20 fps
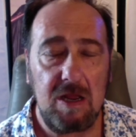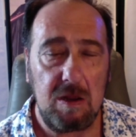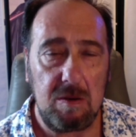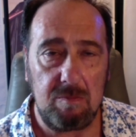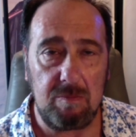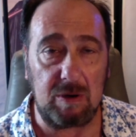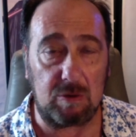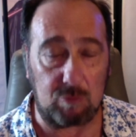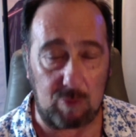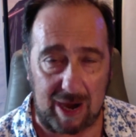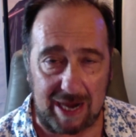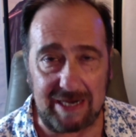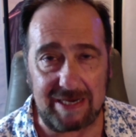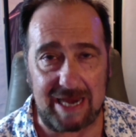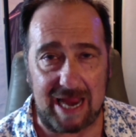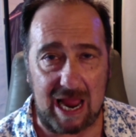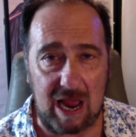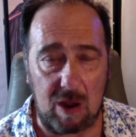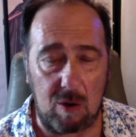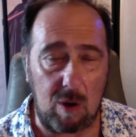But right
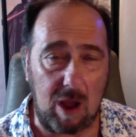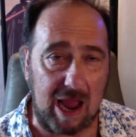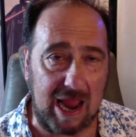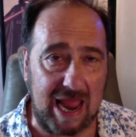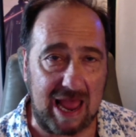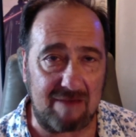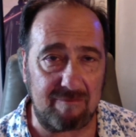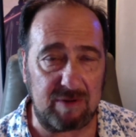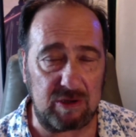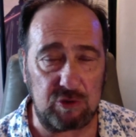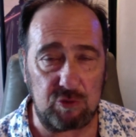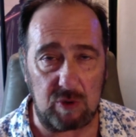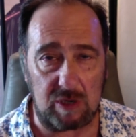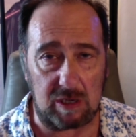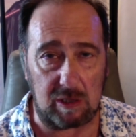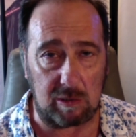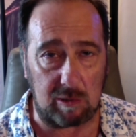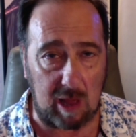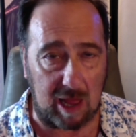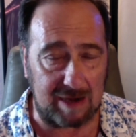now I have been doing a
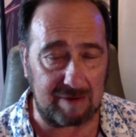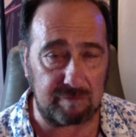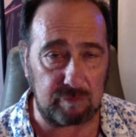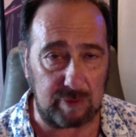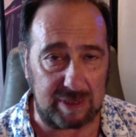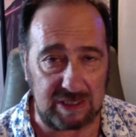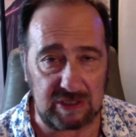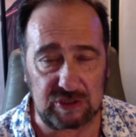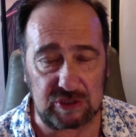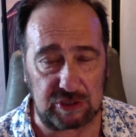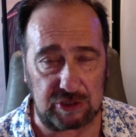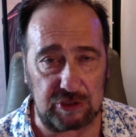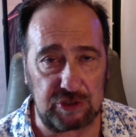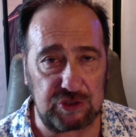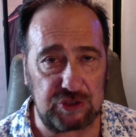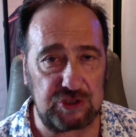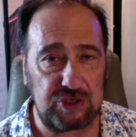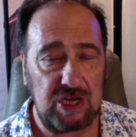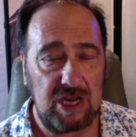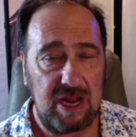lot of
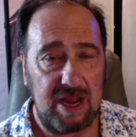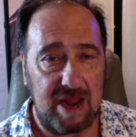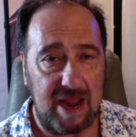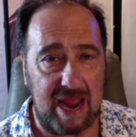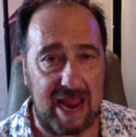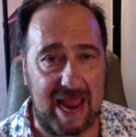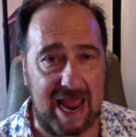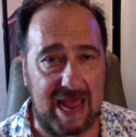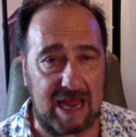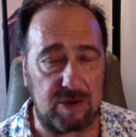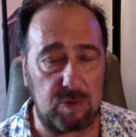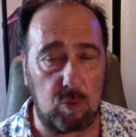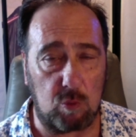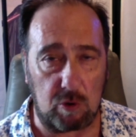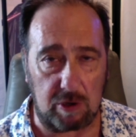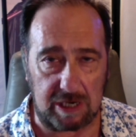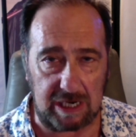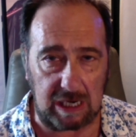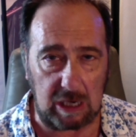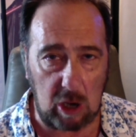research and
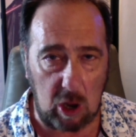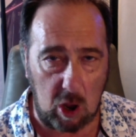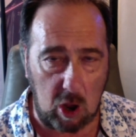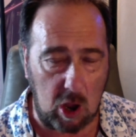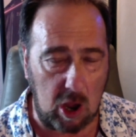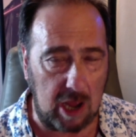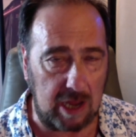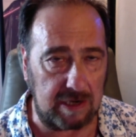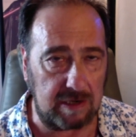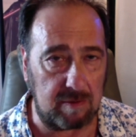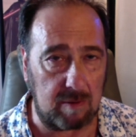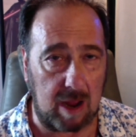working on,